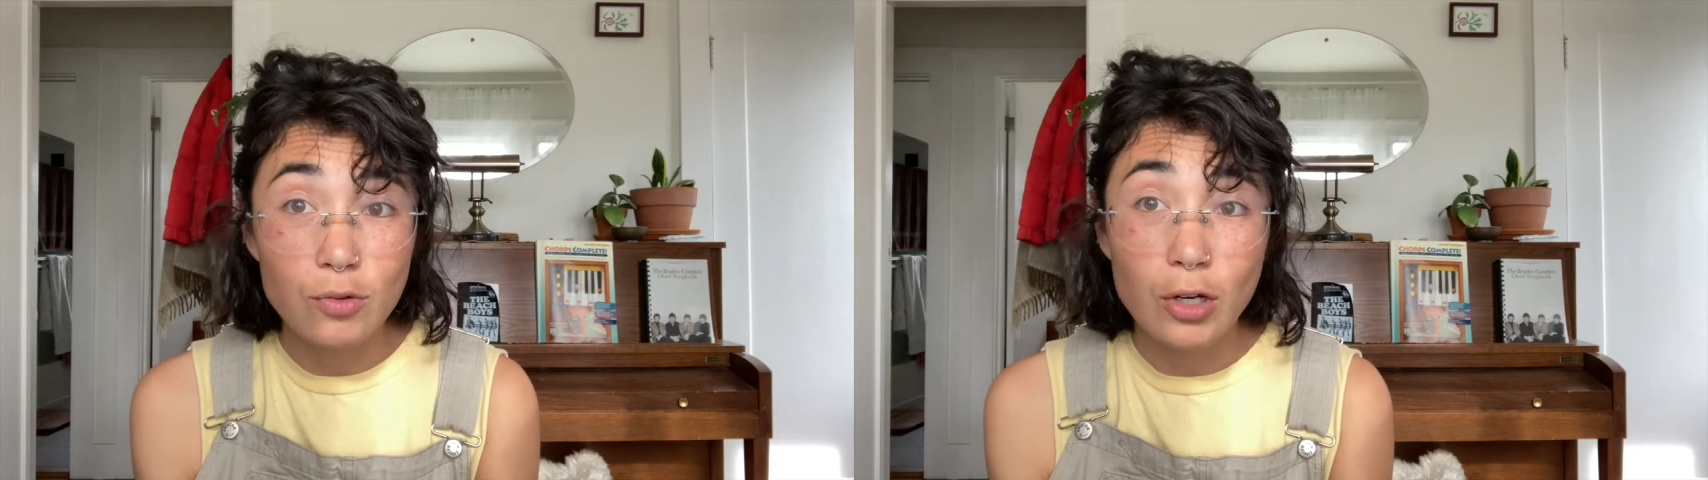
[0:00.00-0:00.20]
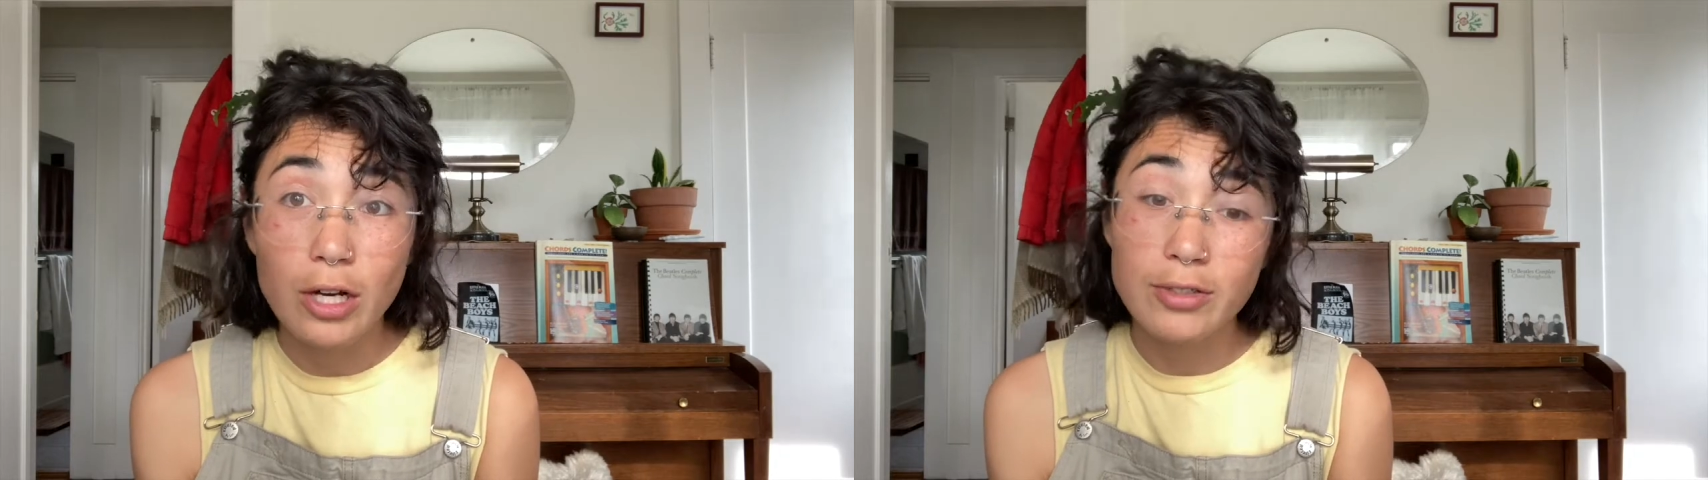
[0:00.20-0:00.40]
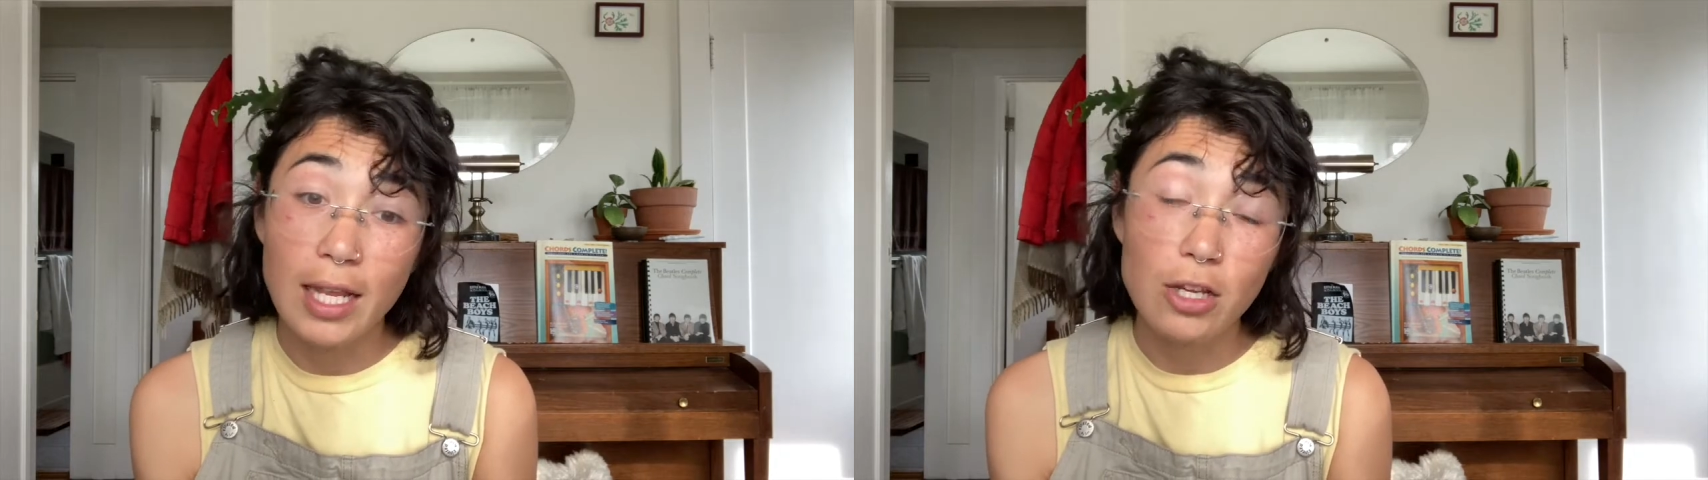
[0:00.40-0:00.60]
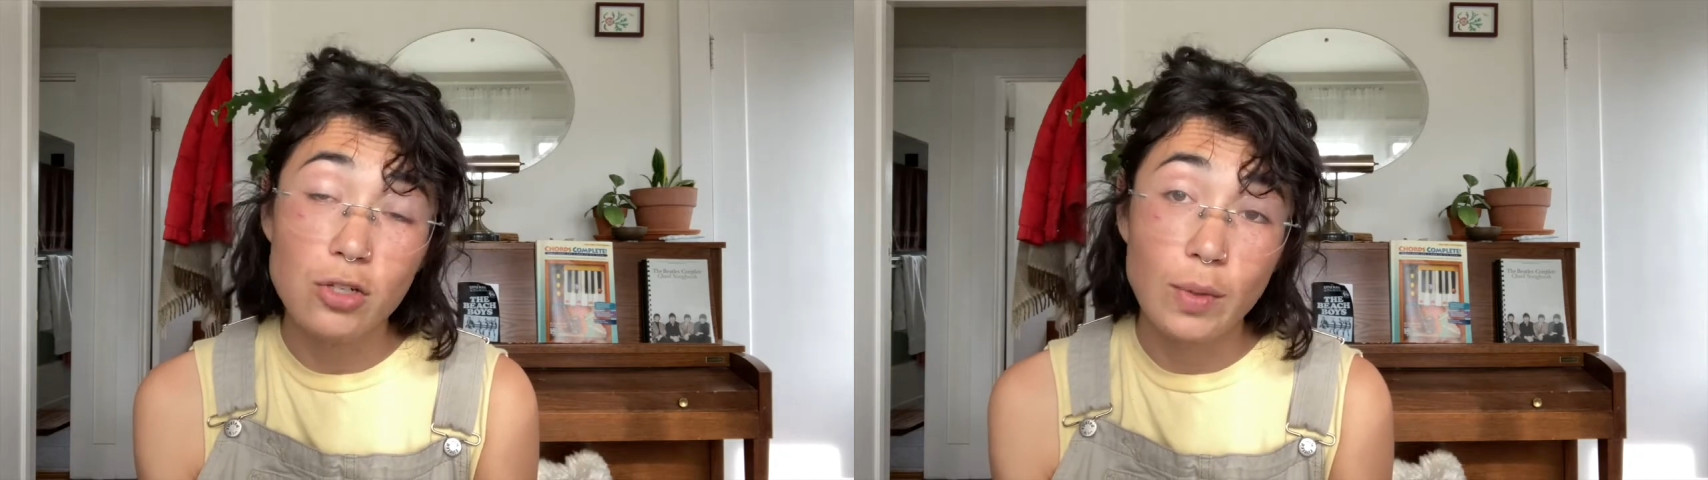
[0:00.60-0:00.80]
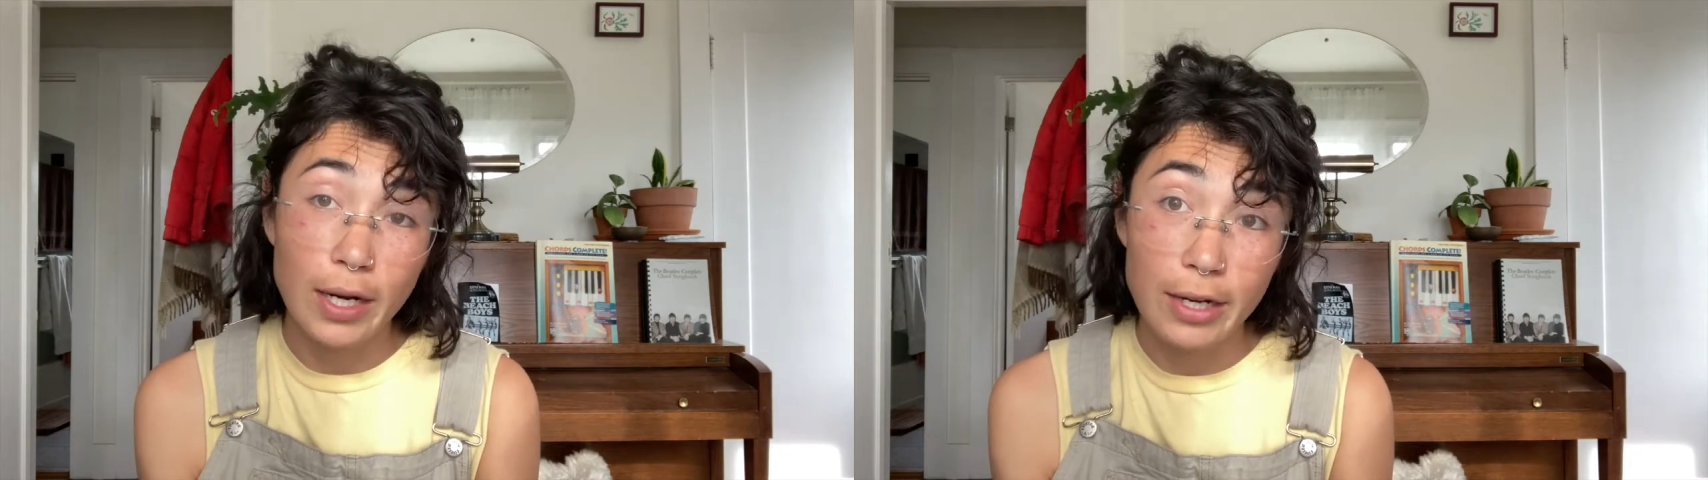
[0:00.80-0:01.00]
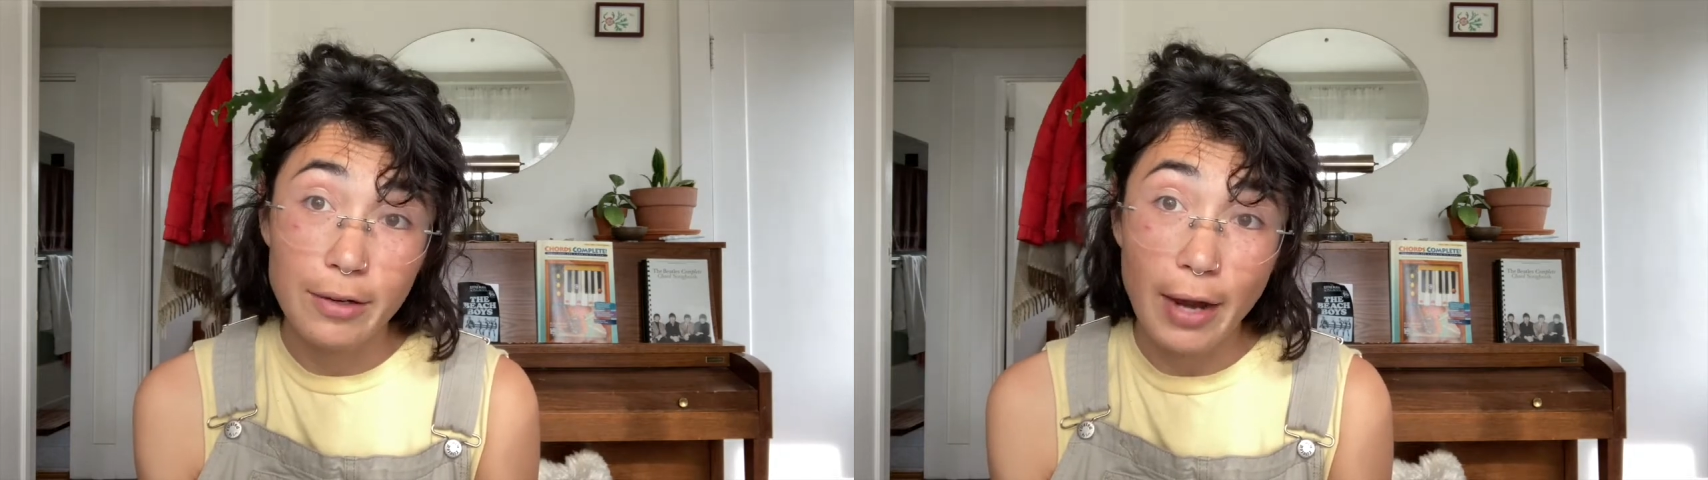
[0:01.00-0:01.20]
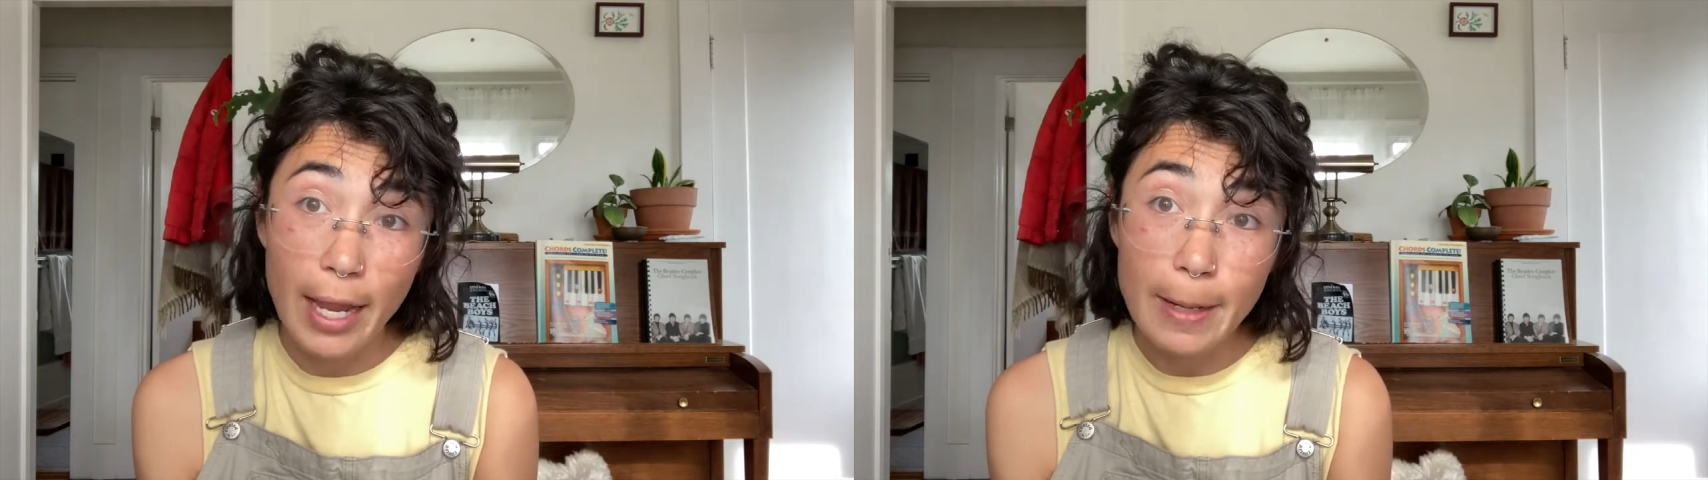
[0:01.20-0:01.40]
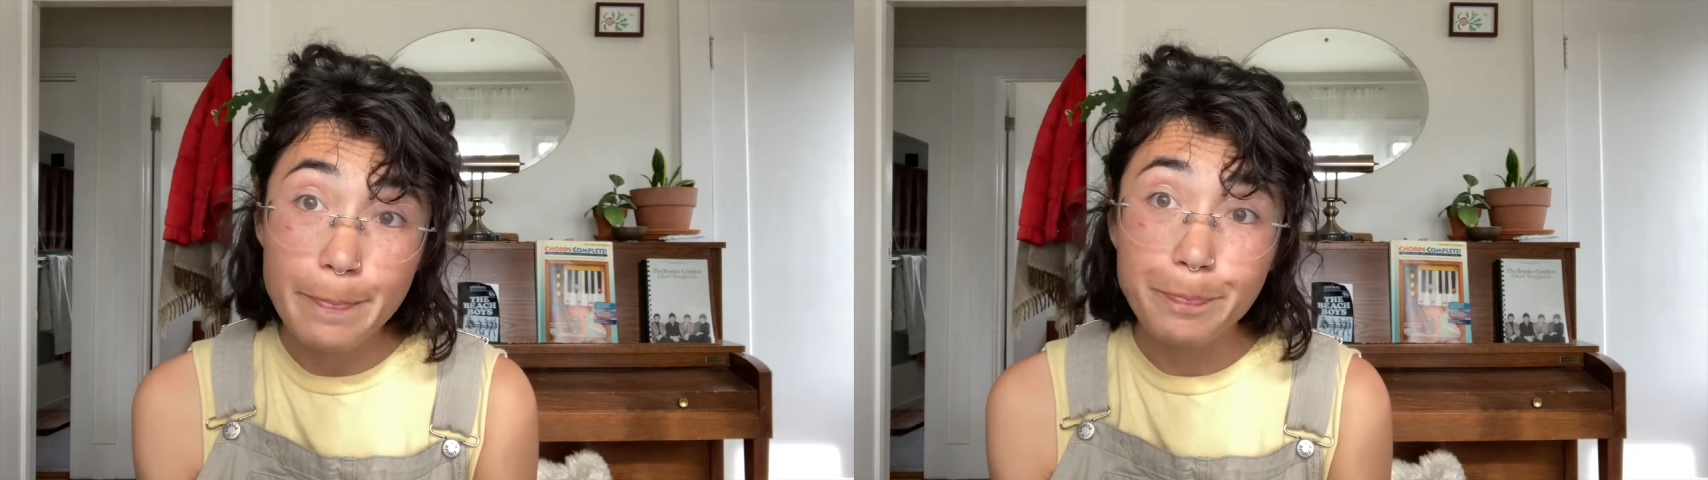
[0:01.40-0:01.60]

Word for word: or our sanctuary, right?